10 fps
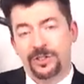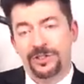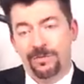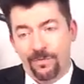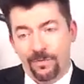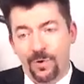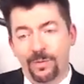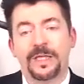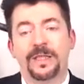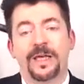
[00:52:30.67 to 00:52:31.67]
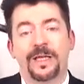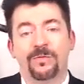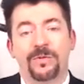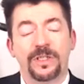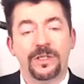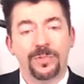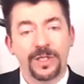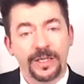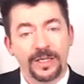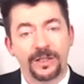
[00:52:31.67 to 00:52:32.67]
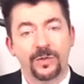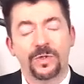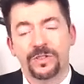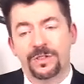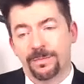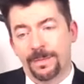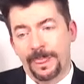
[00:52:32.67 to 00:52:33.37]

informing that, really plugging in the wisdom.